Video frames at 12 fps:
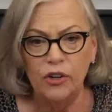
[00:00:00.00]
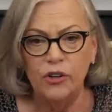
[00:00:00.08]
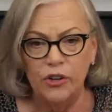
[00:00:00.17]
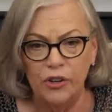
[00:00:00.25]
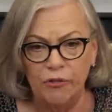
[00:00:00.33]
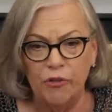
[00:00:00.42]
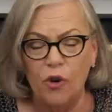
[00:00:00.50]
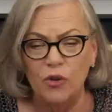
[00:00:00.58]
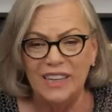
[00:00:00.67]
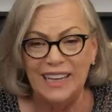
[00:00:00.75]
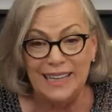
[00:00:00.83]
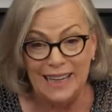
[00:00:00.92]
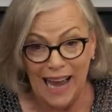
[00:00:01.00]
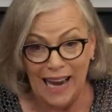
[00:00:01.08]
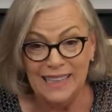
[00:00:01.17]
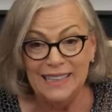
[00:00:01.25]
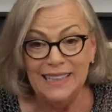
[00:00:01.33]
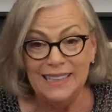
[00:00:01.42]
good for only
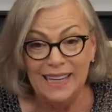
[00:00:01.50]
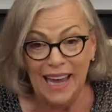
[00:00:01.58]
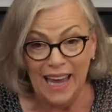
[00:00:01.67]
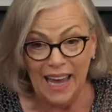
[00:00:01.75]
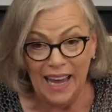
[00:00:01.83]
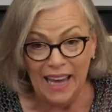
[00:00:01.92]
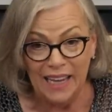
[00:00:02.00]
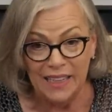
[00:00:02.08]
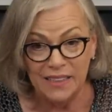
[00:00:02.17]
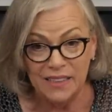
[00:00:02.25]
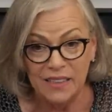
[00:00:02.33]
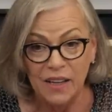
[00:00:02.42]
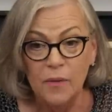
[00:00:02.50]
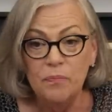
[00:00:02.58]
ninety days.